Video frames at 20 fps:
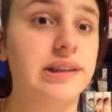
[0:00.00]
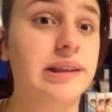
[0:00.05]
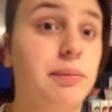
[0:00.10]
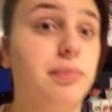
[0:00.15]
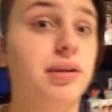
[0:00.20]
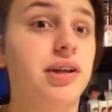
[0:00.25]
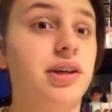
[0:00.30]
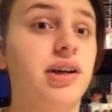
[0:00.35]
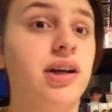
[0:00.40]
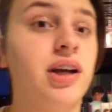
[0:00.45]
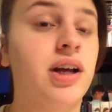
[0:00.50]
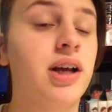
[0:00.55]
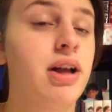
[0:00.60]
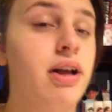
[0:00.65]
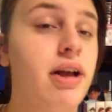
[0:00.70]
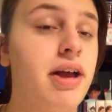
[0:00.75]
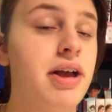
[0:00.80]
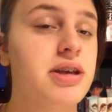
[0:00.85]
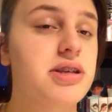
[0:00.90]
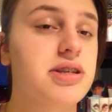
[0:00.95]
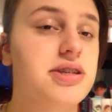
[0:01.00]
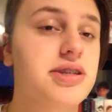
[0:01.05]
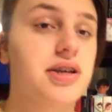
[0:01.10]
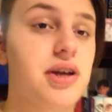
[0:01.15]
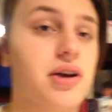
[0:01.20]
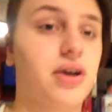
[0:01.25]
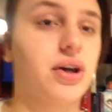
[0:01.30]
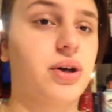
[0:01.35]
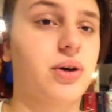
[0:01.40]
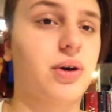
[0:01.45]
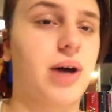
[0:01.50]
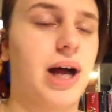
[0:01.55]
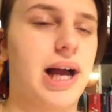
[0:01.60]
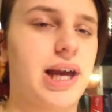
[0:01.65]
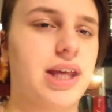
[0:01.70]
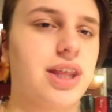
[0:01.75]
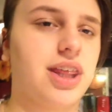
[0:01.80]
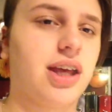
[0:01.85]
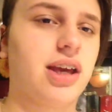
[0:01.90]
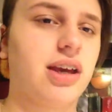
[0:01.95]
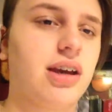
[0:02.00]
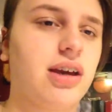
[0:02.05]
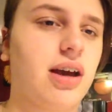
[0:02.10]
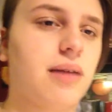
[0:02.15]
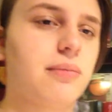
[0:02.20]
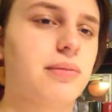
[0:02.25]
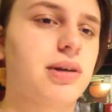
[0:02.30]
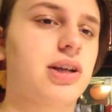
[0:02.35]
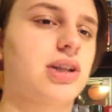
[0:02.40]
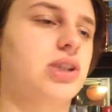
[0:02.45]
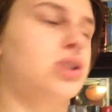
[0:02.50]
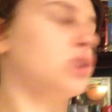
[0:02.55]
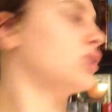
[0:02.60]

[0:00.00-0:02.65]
similar. So I think I'm going to